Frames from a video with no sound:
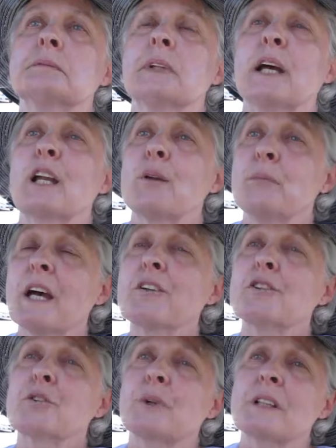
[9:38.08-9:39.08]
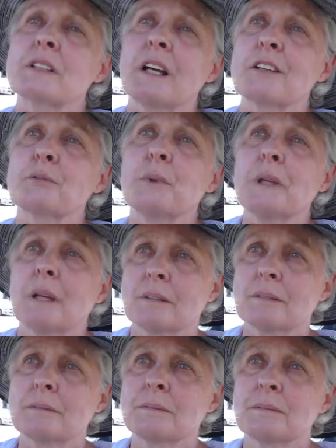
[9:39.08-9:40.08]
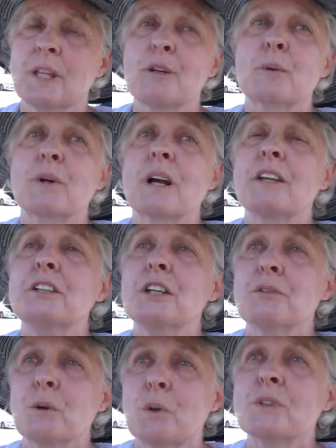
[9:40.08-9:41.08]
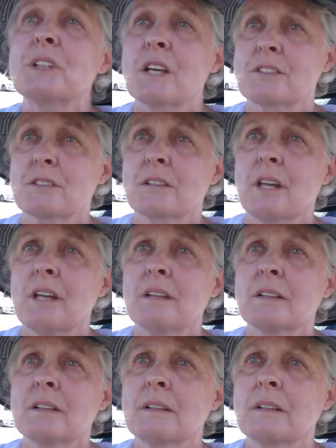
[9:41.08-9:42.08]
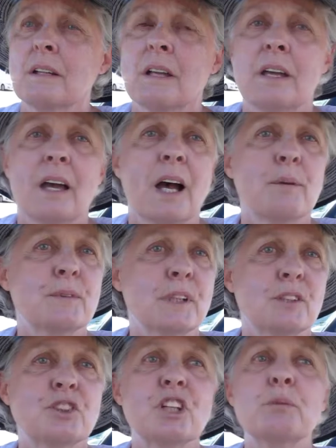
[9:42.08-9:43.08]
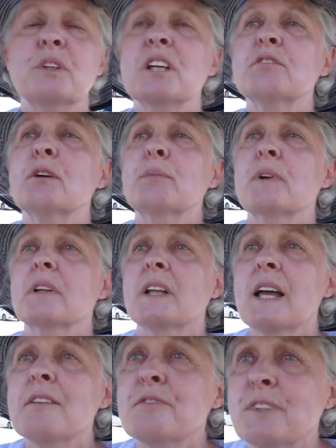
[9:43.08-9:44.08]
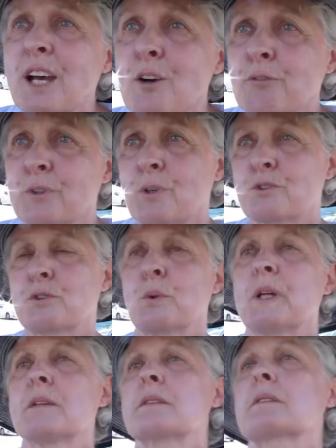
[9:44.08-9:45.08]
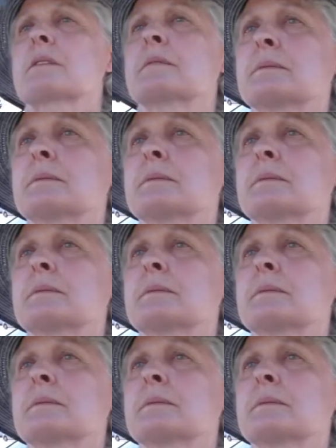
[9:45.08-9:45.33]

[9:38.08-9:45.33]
And I met her twins last weekend. They were a year old yesterday. She would give up her life now for those twins.